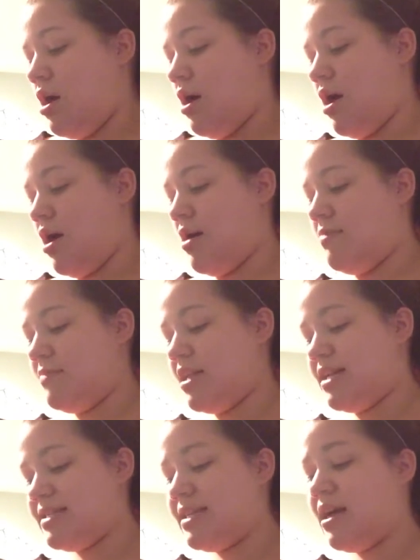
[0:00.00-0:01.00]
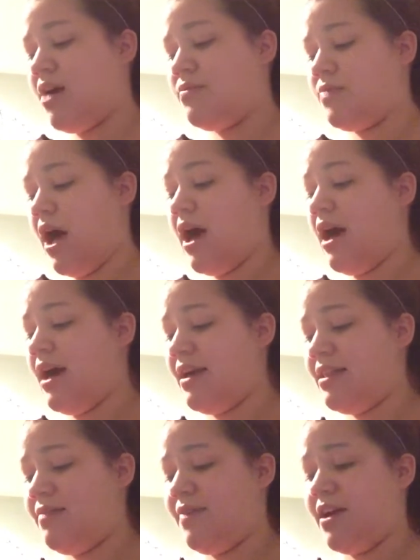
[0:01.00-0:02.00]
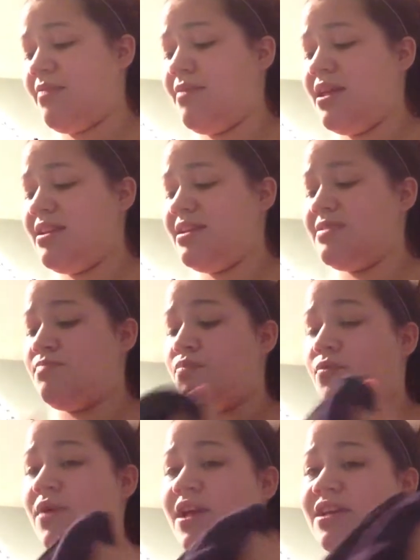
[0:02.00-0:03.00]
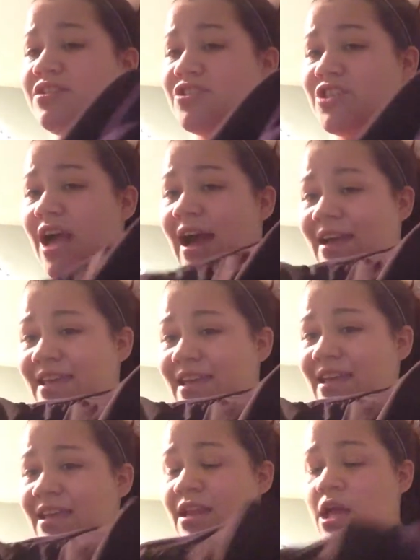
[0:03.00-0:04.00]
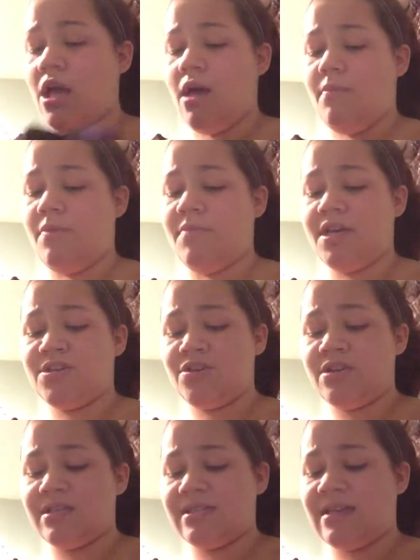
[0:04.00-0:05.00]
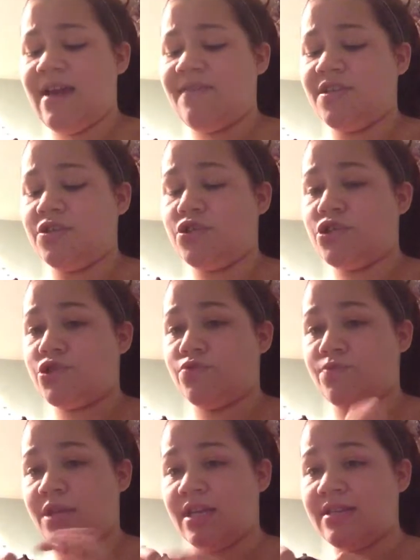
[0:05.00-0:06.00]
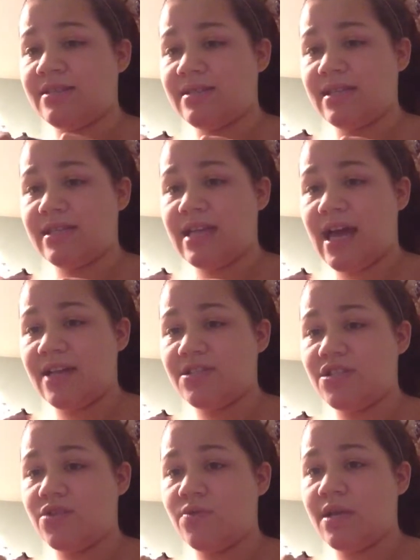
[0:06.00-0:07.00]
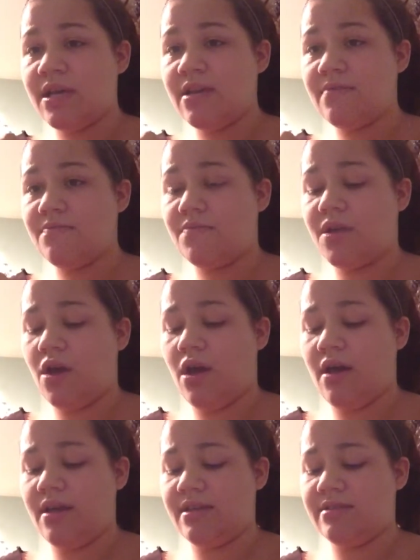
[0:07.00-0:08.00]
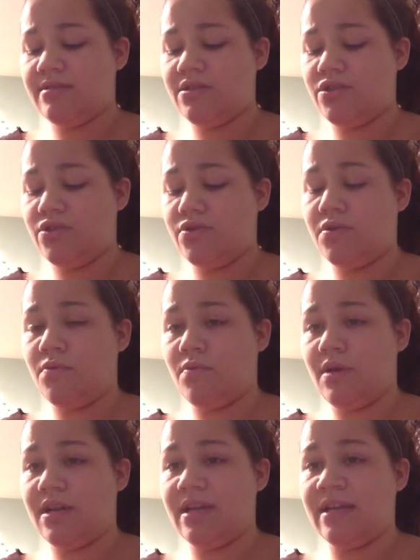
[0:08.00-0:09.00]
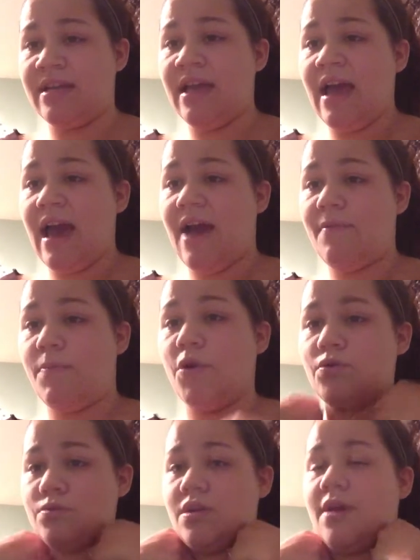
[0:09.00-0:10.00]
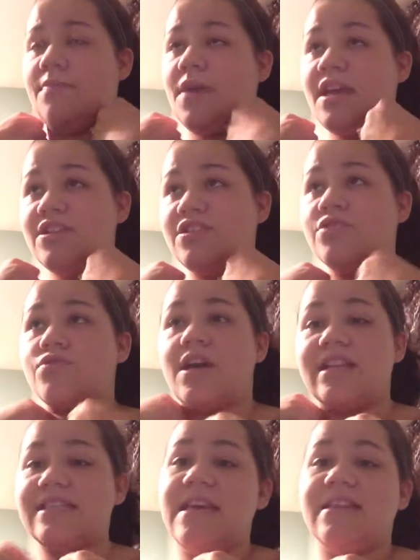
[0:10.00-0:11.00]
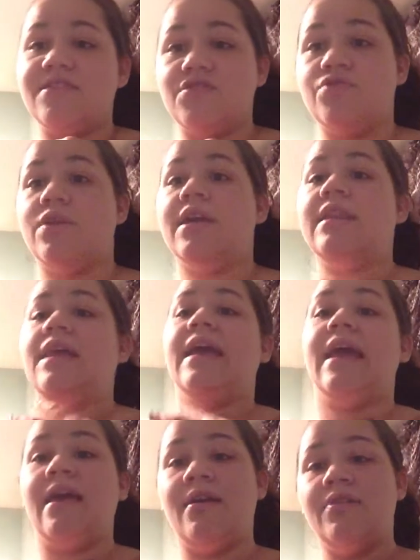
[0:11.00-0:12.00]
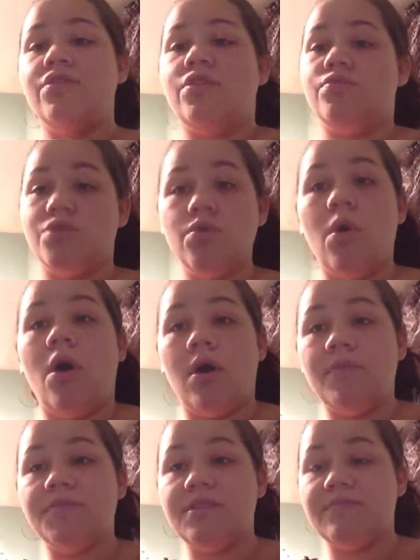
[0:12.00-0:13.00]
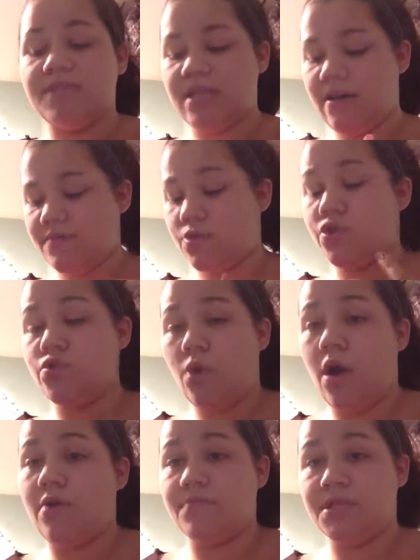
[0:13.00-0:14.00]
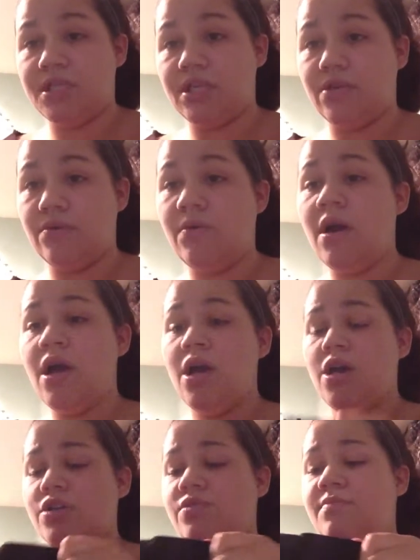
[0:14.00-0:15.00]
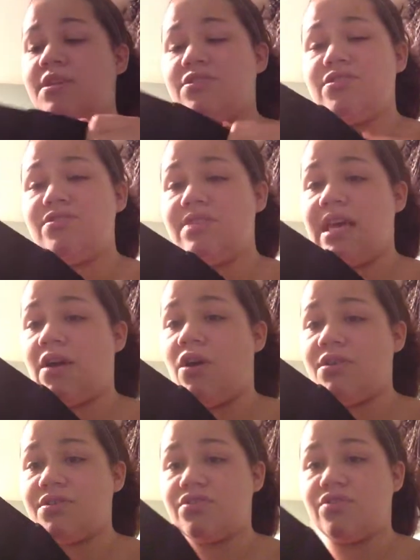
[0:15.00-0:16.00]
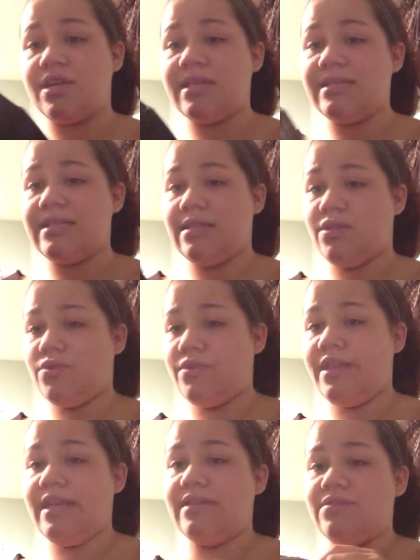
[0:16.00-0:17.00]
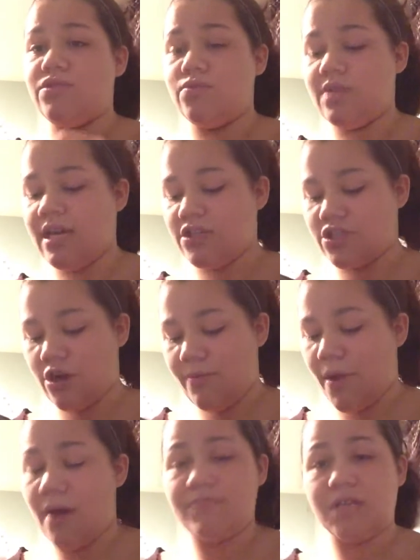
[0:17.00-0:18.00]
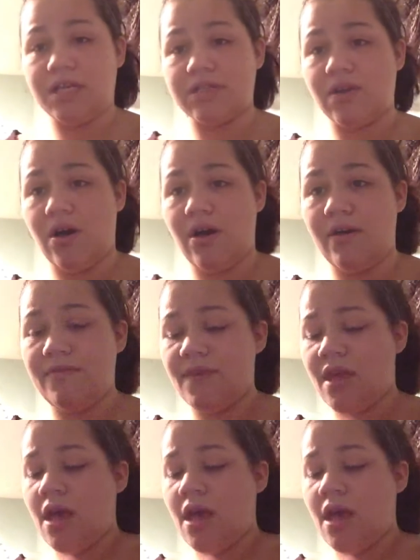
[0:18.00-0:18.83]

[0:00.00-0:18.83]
The next thing I would highly recommend is bring a jacket, but make sure it doesn't have any strings attached to it, because you don't want to have a patient try to take the string and do harm to themselves or do harm to you. So make sure you take all strings and little doodad sharp objects off.